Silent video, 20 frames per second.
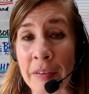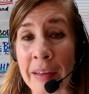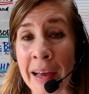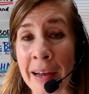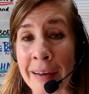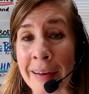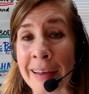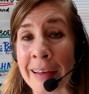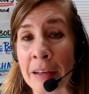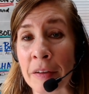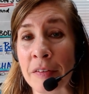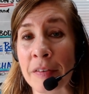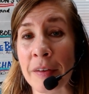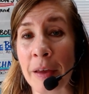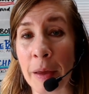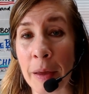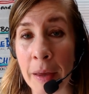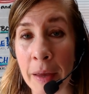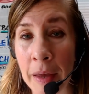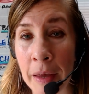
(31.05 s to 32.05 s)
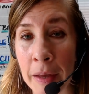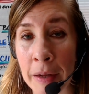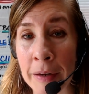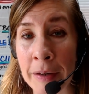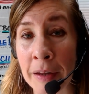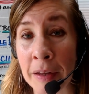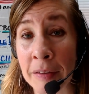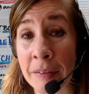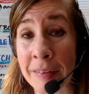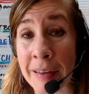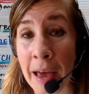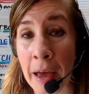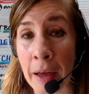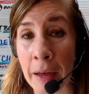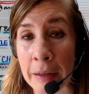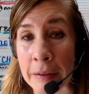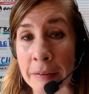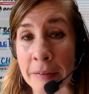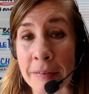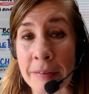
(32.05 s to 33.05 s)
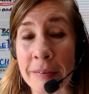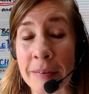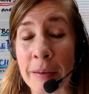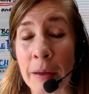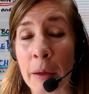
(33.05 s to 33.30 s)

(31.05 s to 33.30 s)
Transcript: that is intense.